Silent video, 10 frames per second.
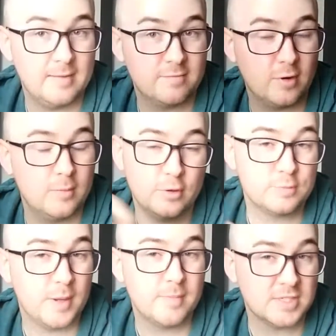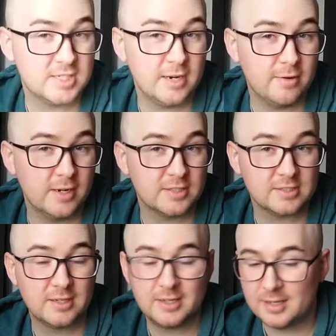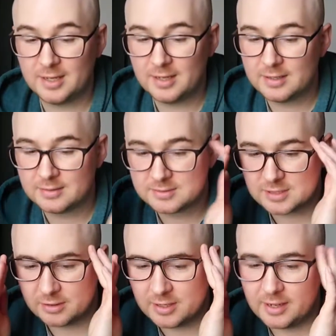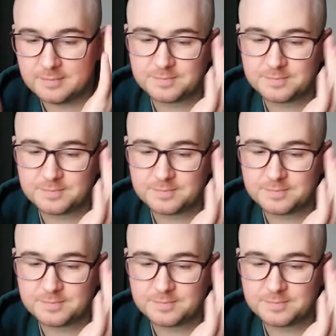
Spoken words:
from, who's been mysterious. So yeah,